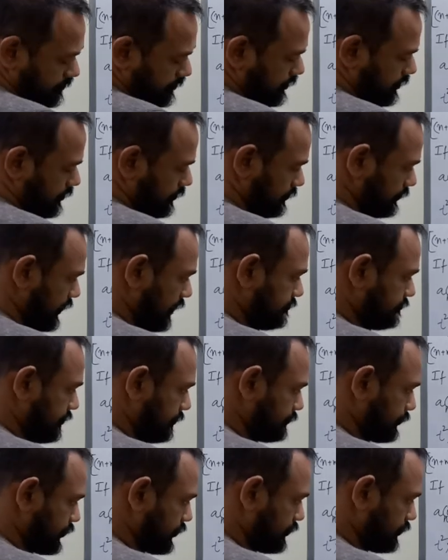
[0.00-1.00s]
n
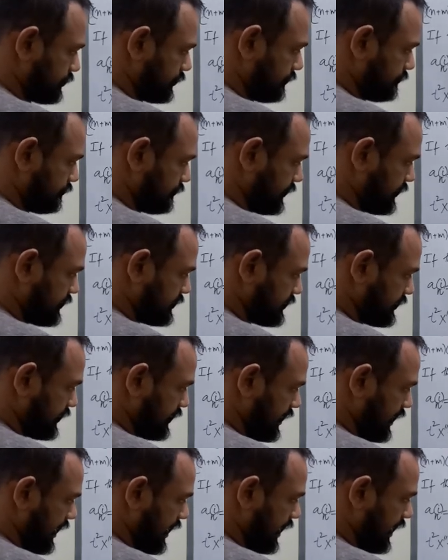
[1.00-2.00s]
from 0 to
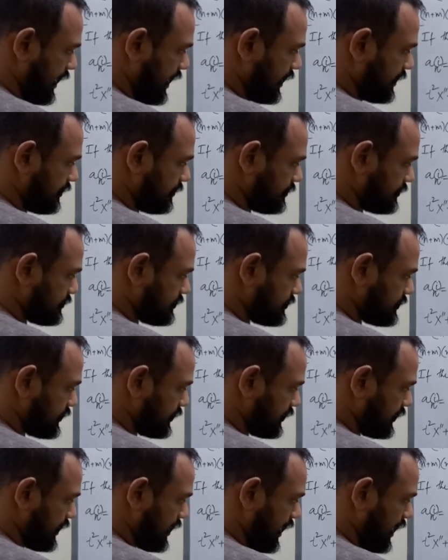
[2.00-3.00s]
infinity a n
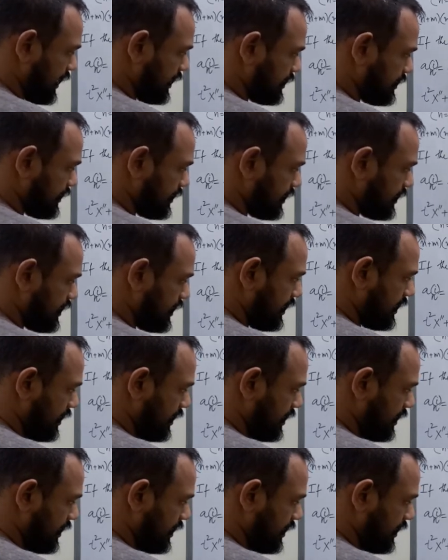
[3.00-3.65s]
t n,